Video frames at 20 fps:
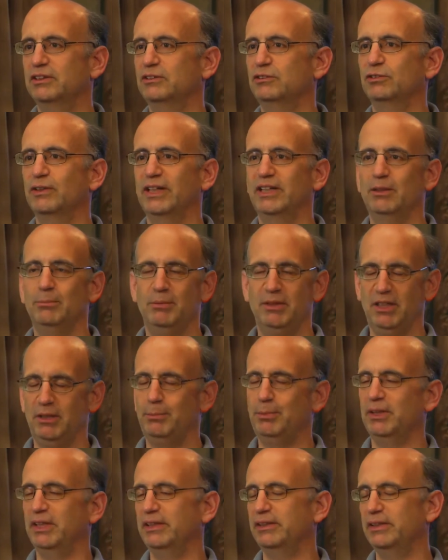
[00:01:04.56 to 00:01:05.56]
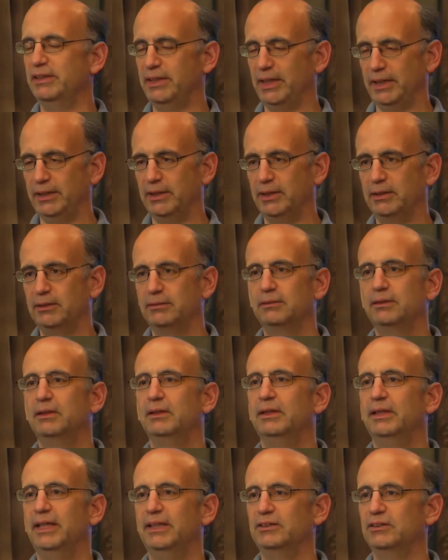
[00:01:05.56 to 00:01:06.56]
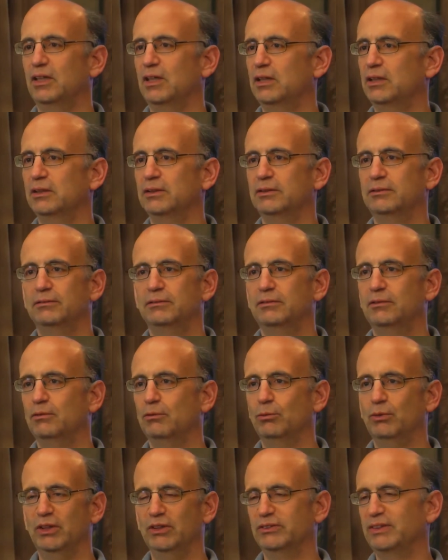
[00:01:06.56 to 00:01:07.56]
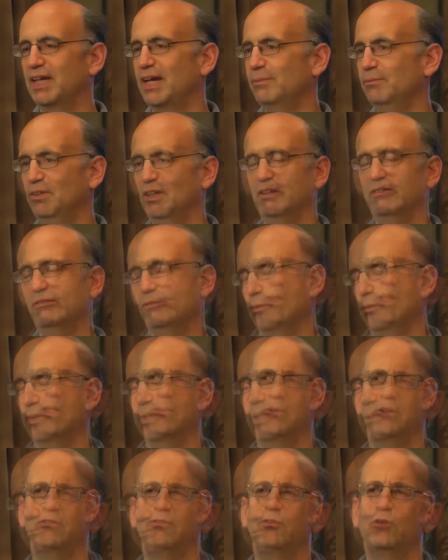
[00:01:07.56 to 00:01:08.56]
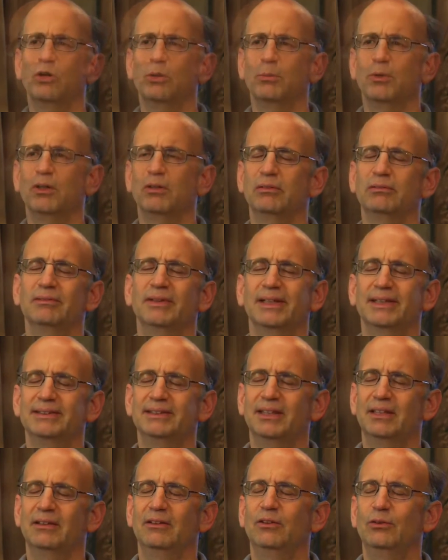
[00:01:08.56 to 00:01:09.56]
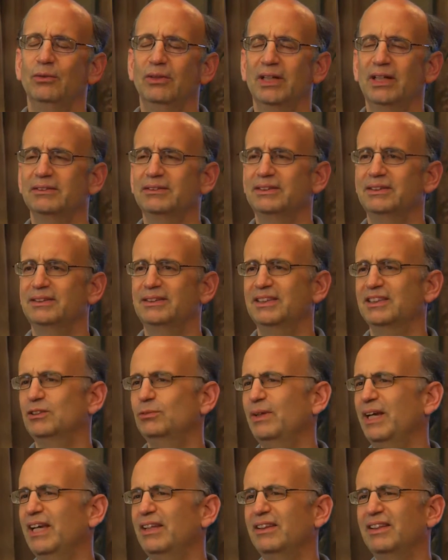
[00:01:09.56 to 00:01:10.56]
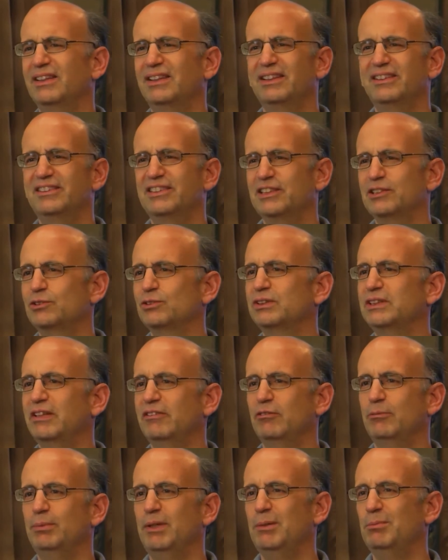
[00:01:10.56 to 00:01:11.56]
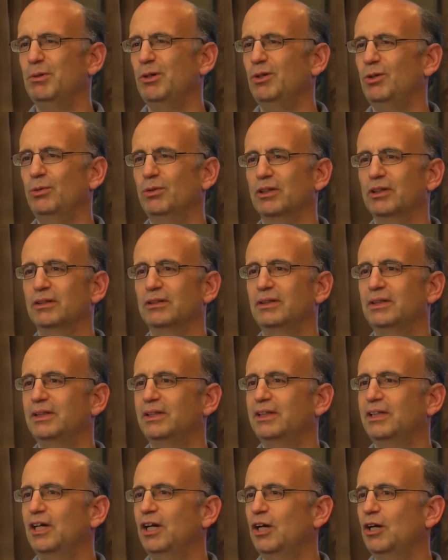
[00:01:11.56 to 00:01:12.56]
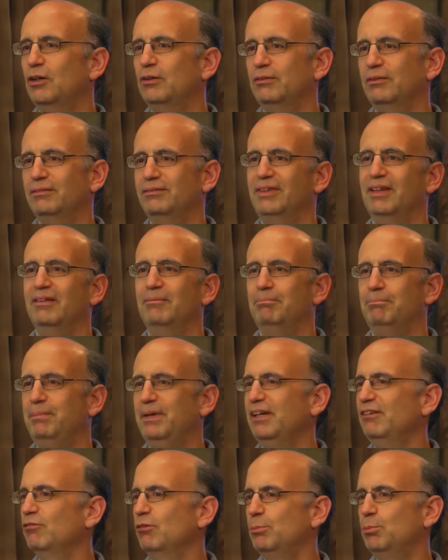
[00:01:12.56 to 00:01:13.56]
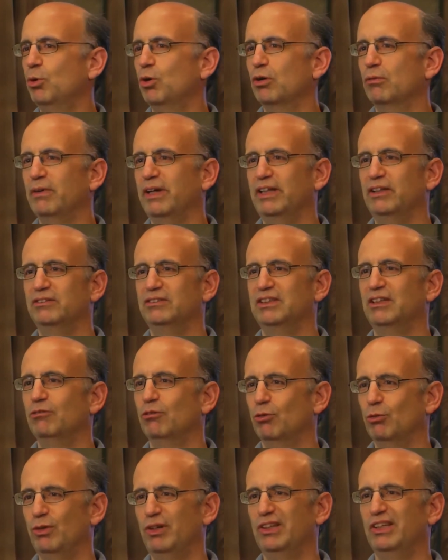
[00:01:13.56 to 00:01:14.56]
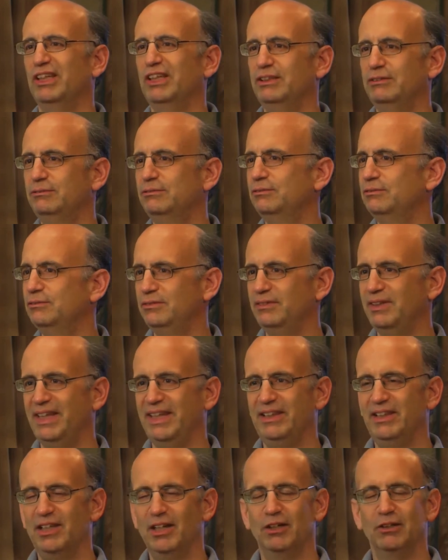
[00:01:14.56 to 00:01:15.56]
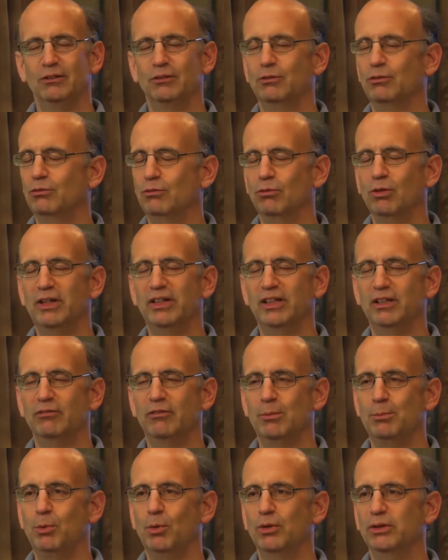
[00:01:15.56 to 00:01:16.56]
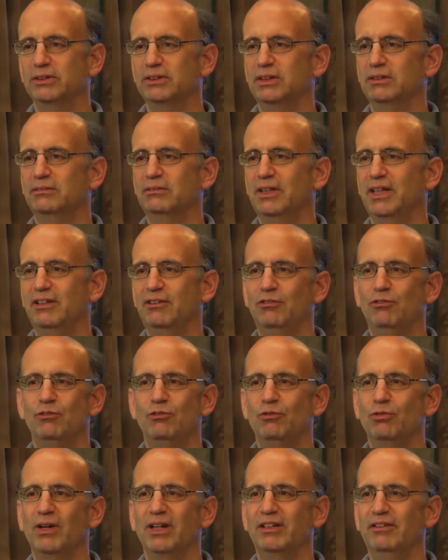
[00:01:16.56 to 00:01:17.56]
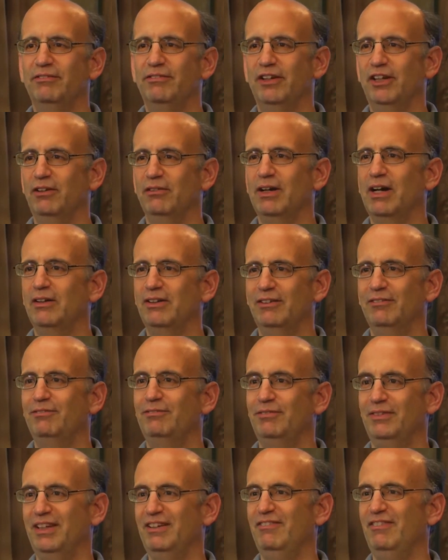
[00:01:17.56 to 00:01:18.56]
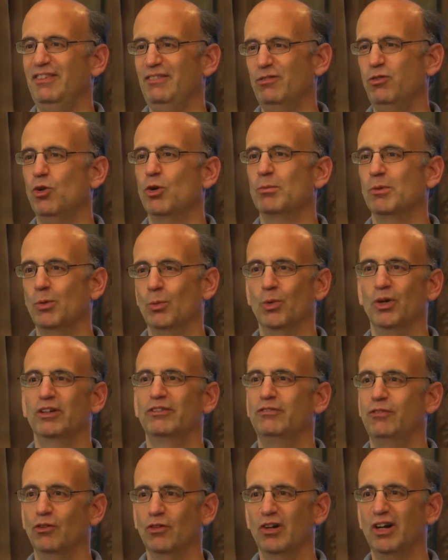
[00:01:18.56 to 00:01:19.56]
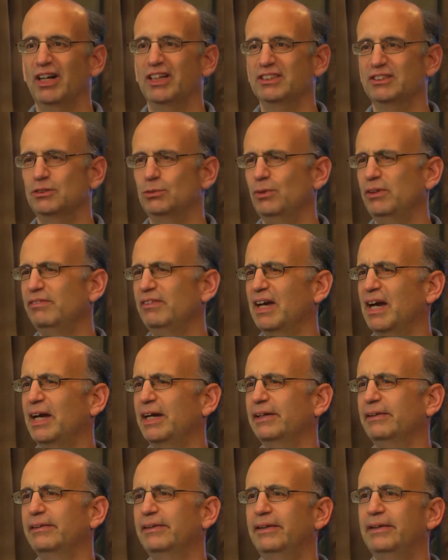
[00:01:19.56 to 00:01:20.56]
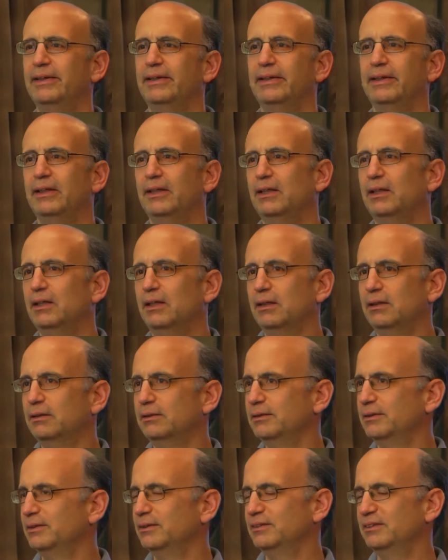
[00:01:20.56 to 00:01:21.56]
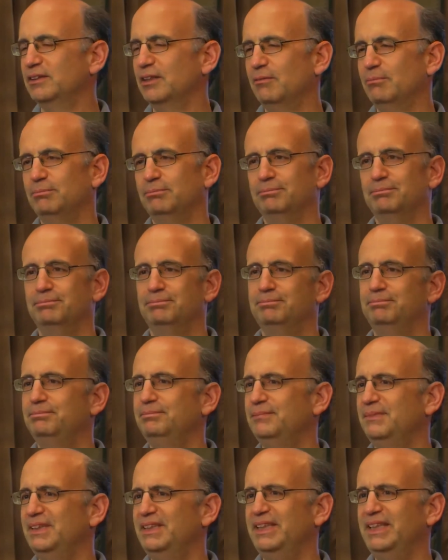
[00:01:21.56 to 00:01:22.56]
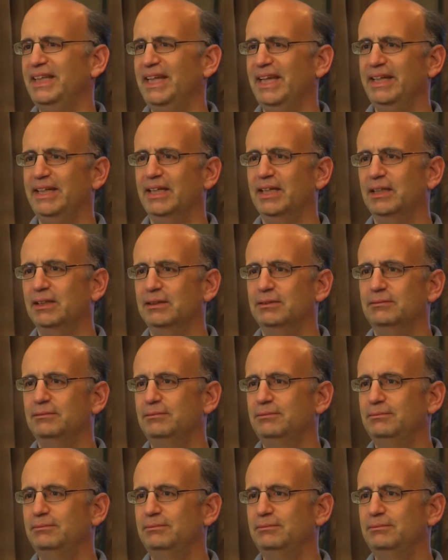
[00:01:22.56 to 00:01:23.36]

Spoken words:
and trying to manipulate the data. It's all real time. When we first brought up Informer, like I said, in 2006, we had 6 or 7 people who were the big report writers. They were really in there running the reports and trying to figure out if Informer worked for us. We've got some data,